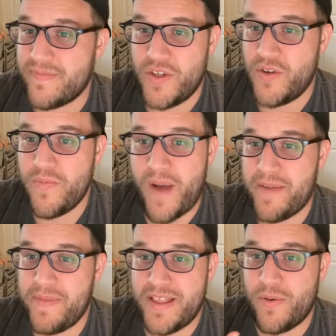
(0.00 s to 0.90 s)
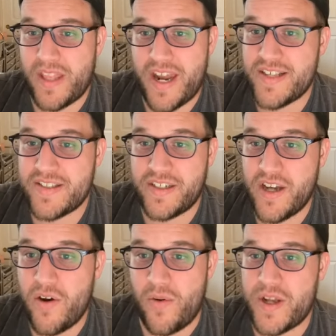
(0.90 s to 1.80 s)
you might be the one that has to
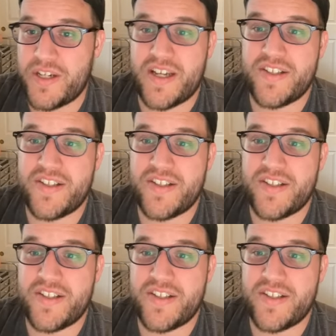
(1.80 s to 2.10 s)
go, which